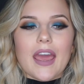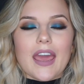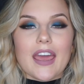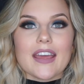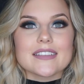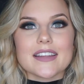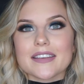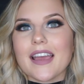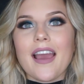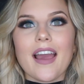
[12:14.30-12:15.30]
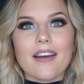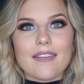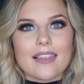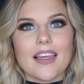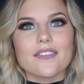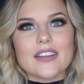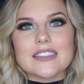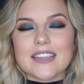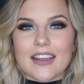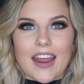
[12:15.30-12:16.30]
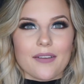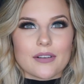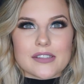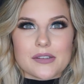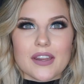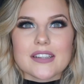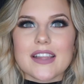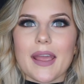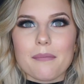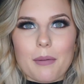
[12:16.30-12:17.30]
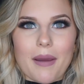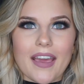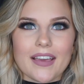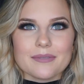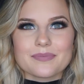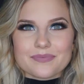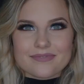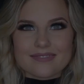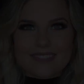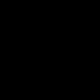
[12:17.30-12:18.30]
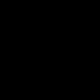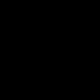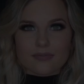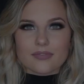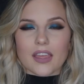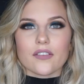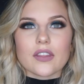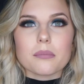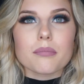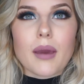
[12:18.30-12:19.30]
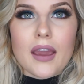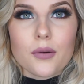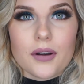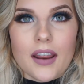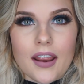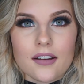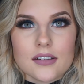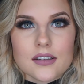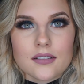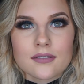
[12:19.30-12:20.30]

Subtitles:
And yeah, have a lovely day, and I will see you next time. Bye-bye. I have like penguin hands.